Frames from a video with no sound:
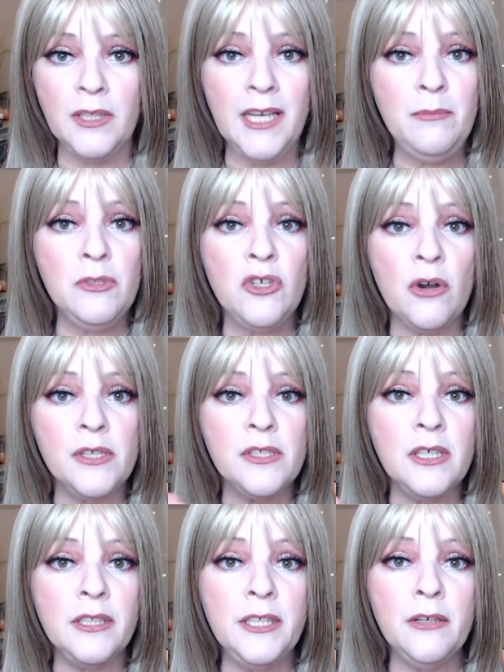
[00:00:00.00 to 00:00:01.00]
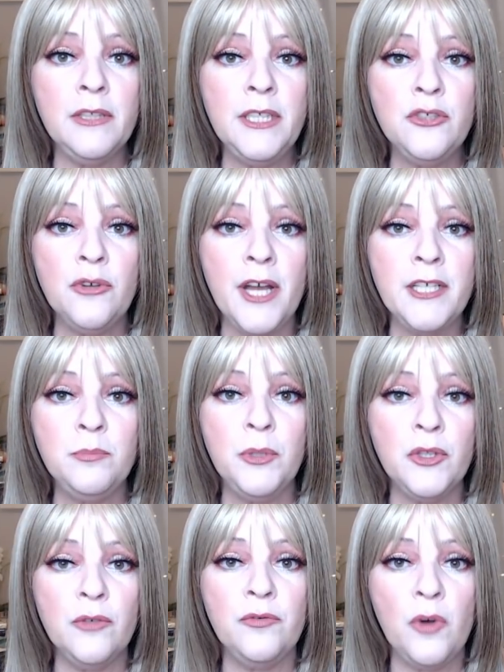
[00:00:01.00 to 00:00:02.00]
Keemstar is clearly trying to
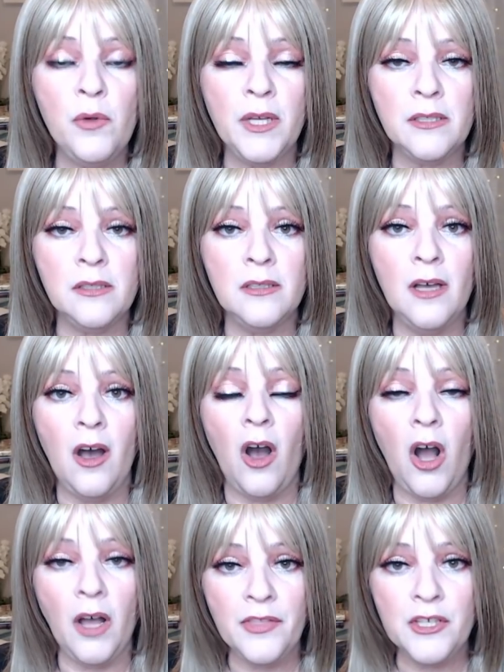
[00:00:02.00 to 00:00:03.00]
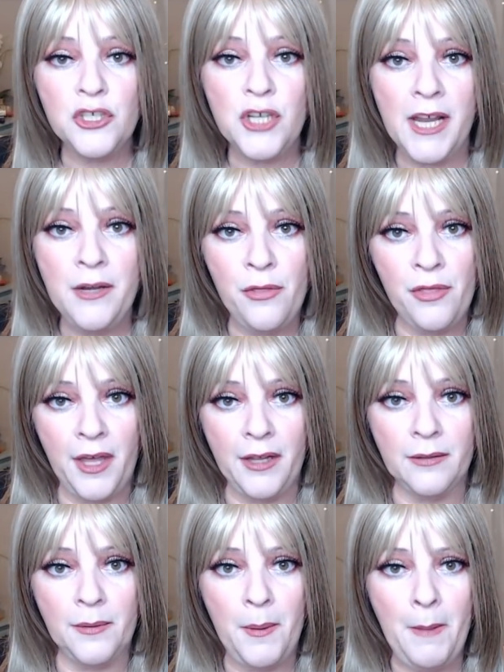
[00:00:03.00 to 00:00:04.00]
put the focus on the Shane thing.